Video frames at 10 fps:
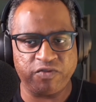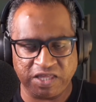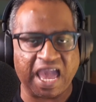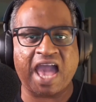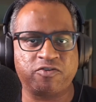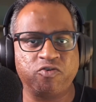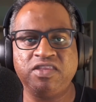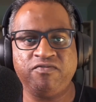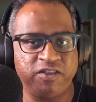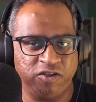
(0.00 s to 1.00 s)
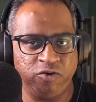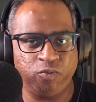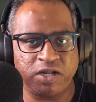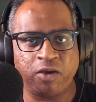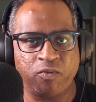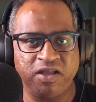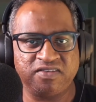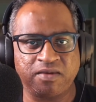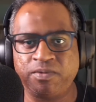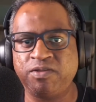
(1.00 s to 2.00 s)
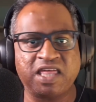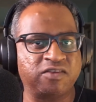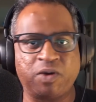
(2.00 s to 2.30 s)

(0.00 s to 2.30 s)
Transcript: if the actors even knew what it was. Like maybe